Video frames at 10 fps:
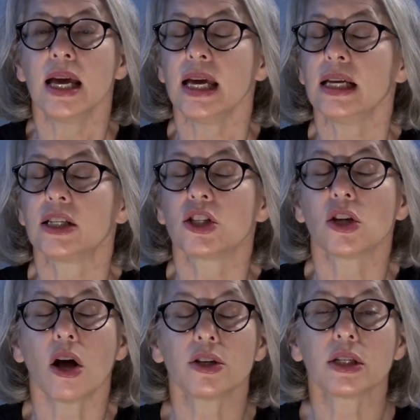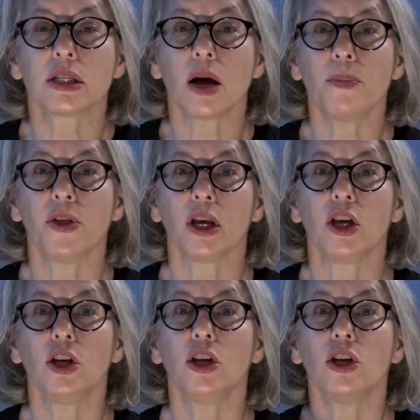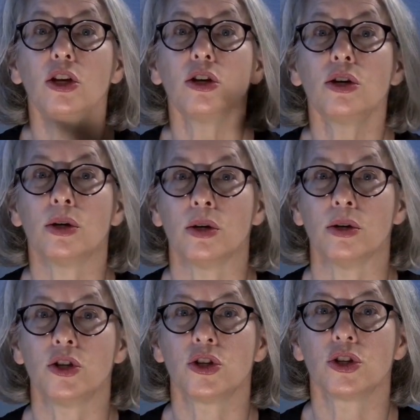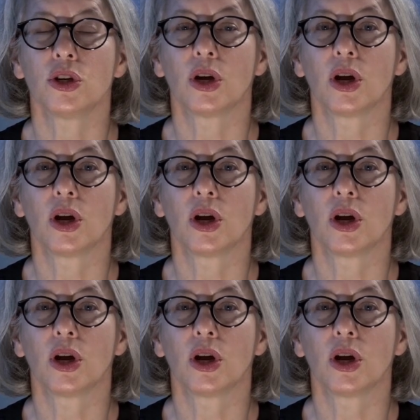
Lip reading: he saw something huge.